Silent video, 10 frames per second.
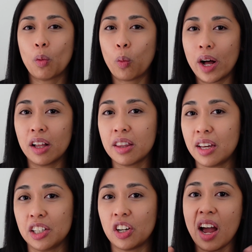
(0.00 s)
well
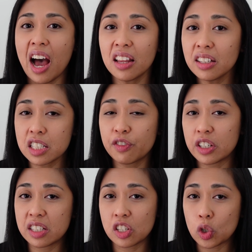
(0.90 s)
then your athlete's
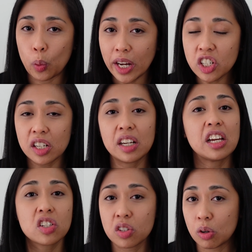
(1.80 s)
foot situation
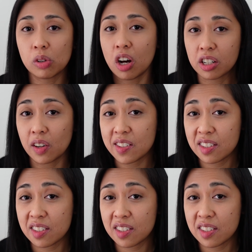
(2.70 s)
is no longer